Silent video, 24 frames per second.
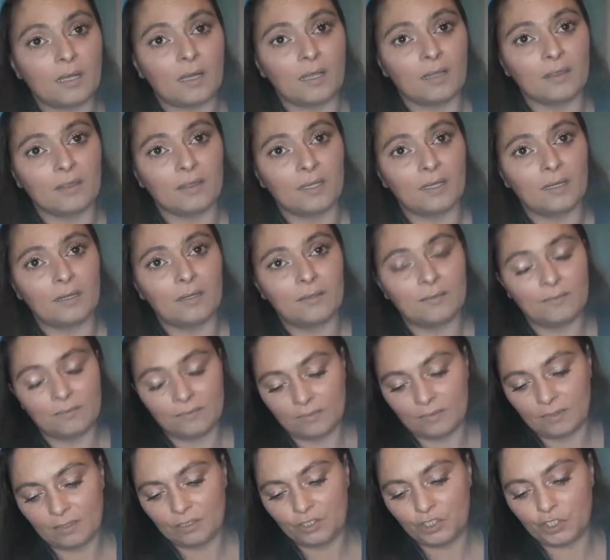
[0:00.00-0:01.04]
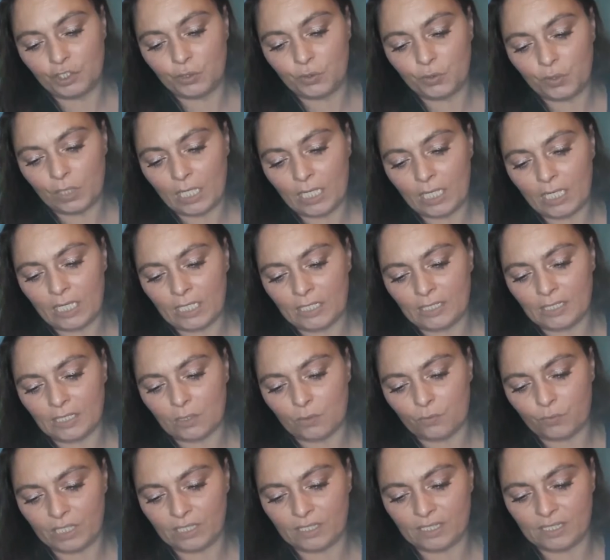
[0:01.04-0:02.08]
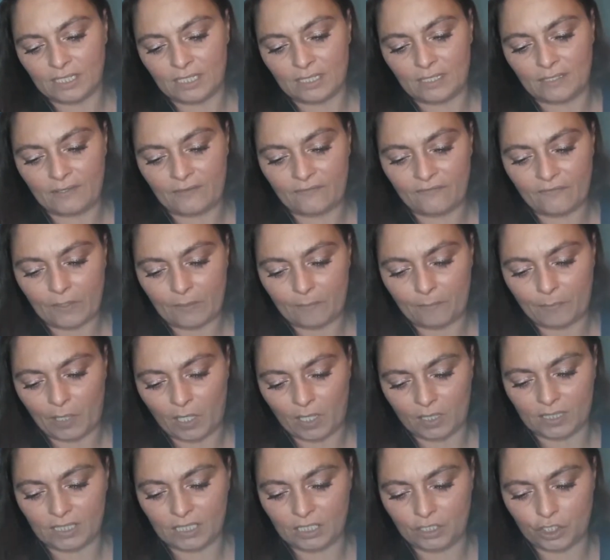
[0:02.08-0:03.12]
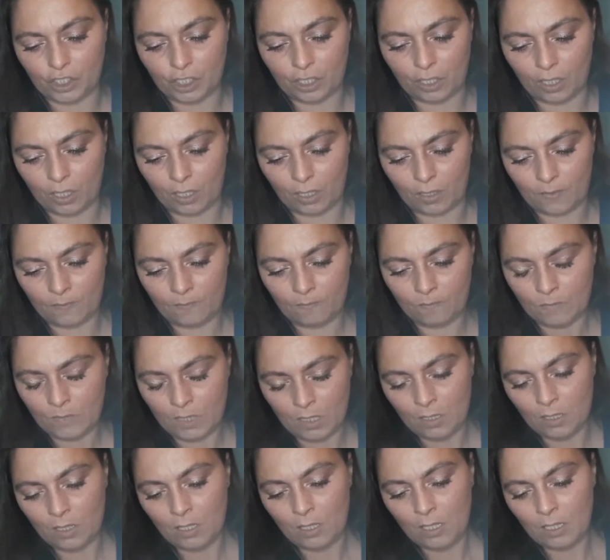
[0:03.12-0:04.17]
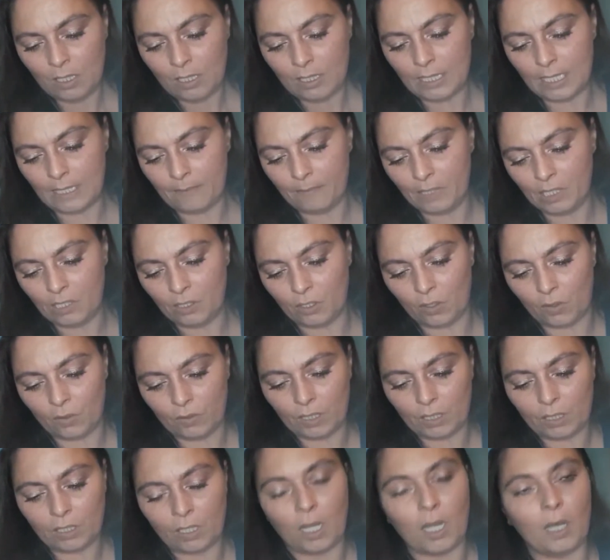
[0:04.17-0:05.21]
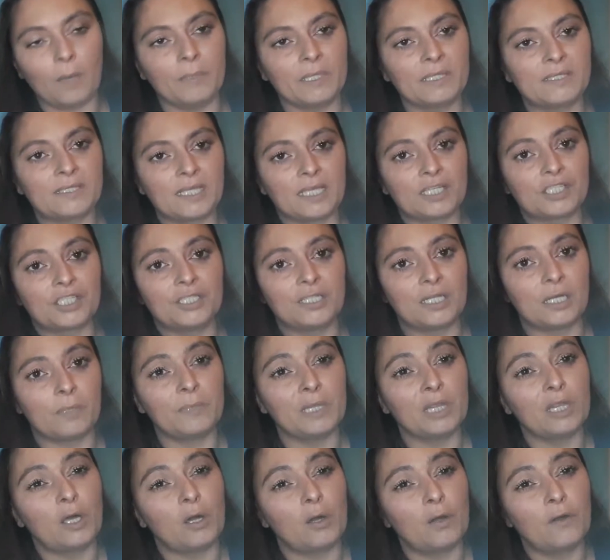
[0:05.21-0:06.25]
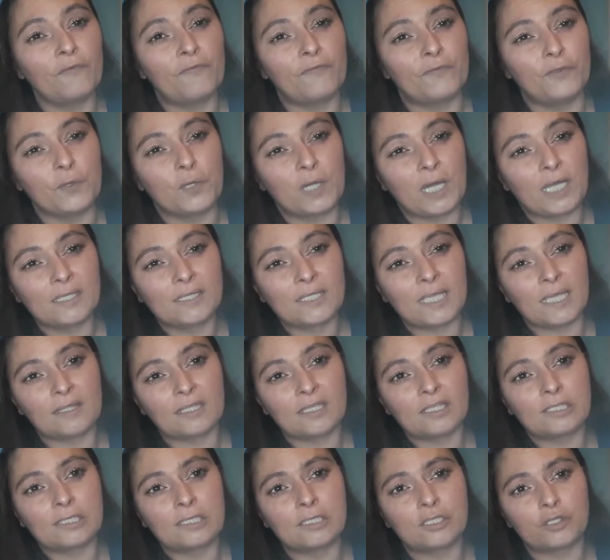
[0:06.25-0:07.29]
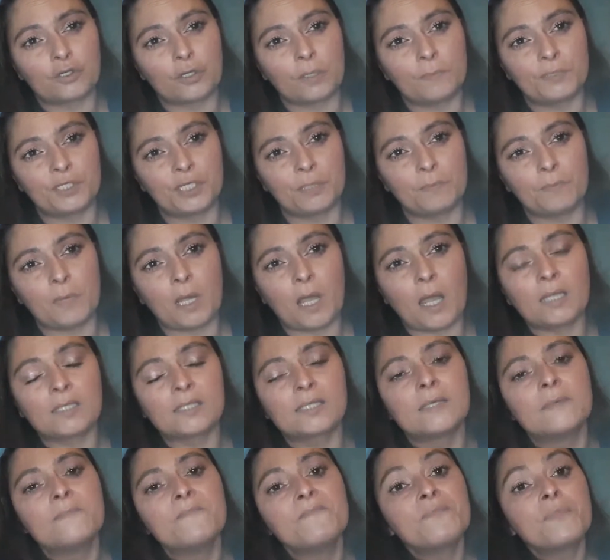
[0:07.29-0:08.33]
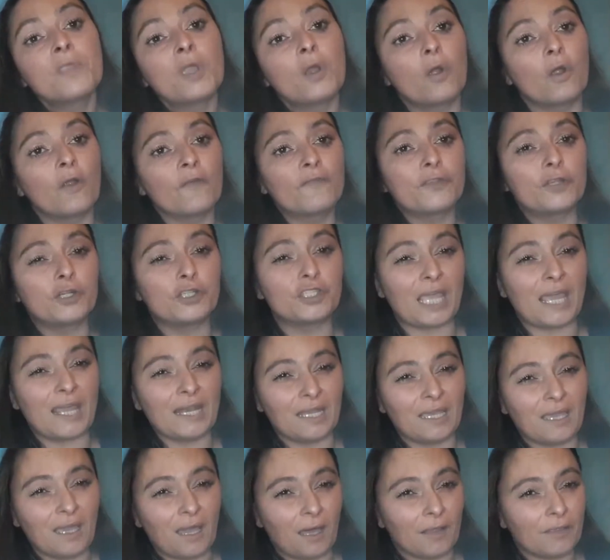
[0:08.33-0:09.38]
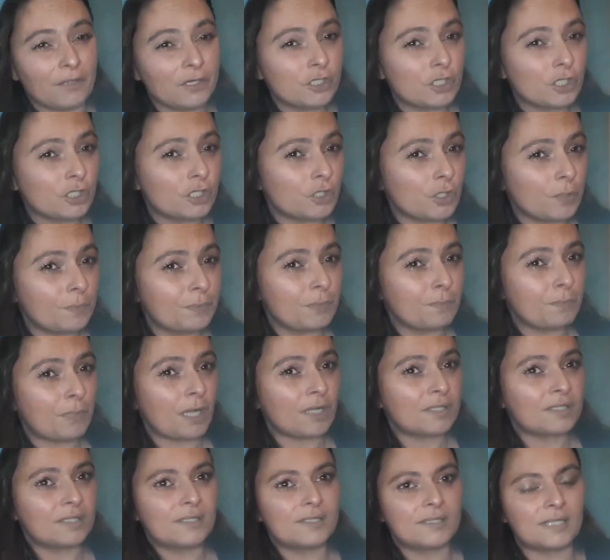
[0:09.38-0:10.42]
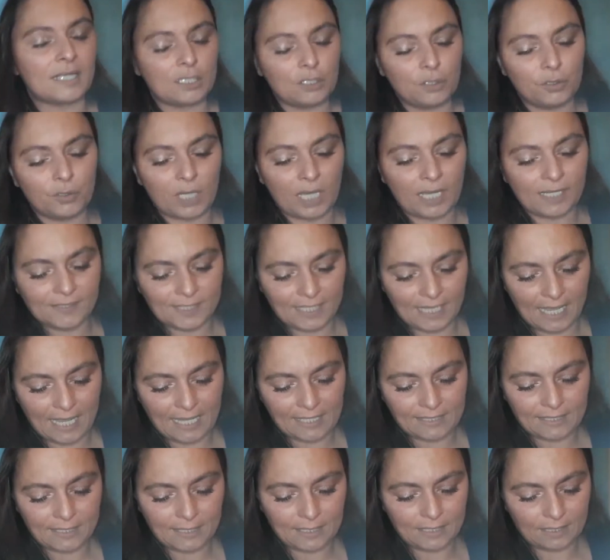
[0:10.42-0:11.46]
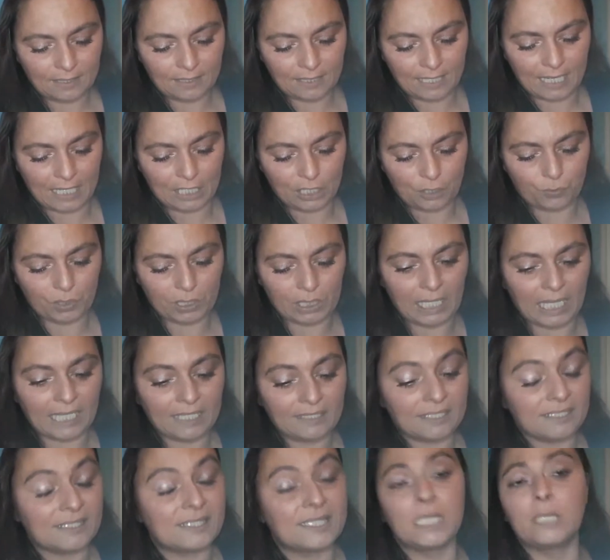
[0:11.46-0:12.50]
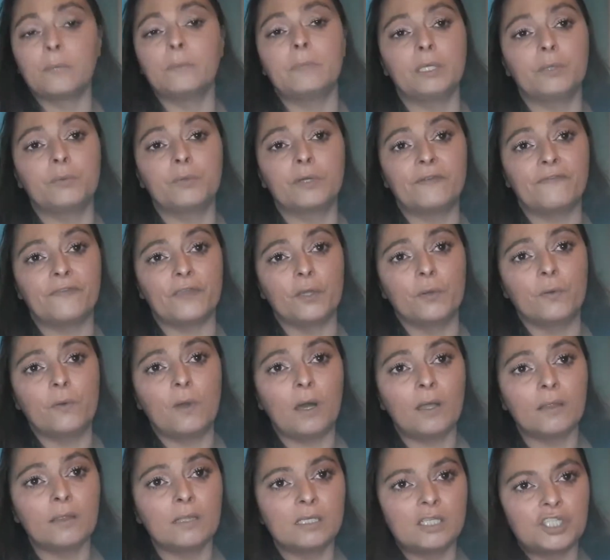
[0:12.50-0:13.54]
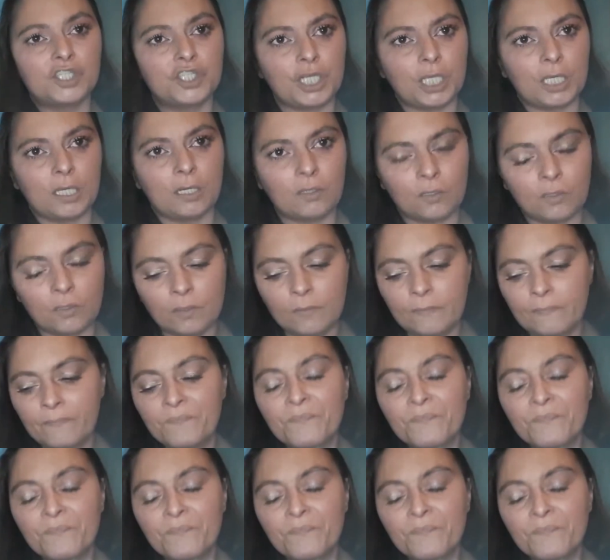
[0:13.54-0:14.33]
on there. Do you guys receive Boxycharm? Let me know in the comment section down below if you guys get this subscription box or if there's any other subscription boxes that you guys get that you would like to see me review on this channel.